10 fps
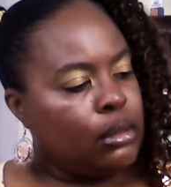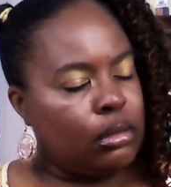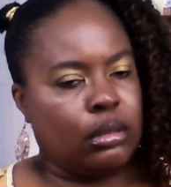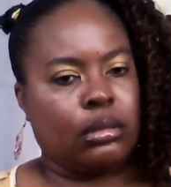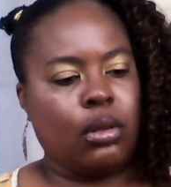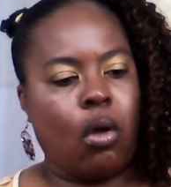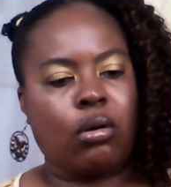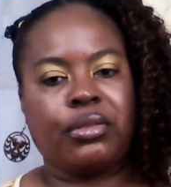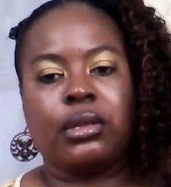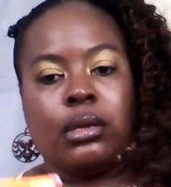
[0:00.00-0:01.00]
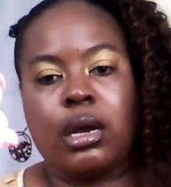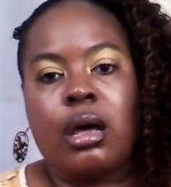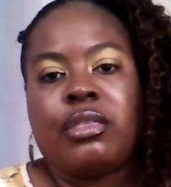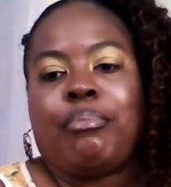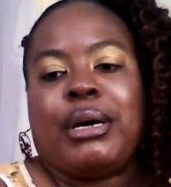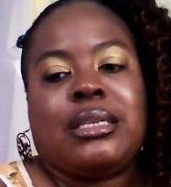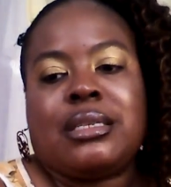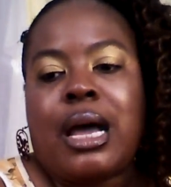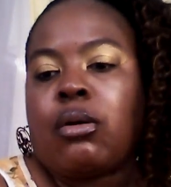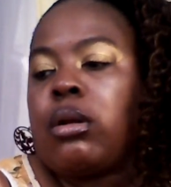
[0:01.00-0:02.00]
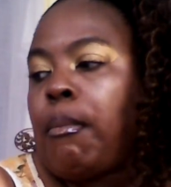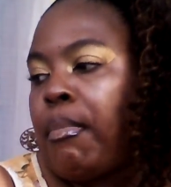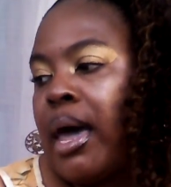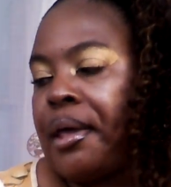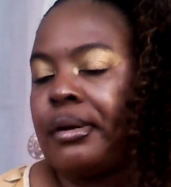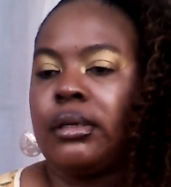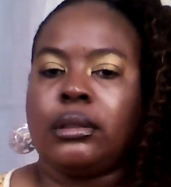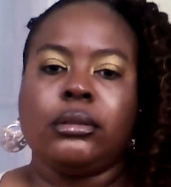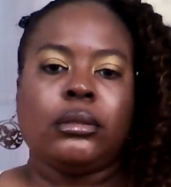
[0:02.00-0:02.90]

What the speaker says: looks longer than the other, but it's not going to matter.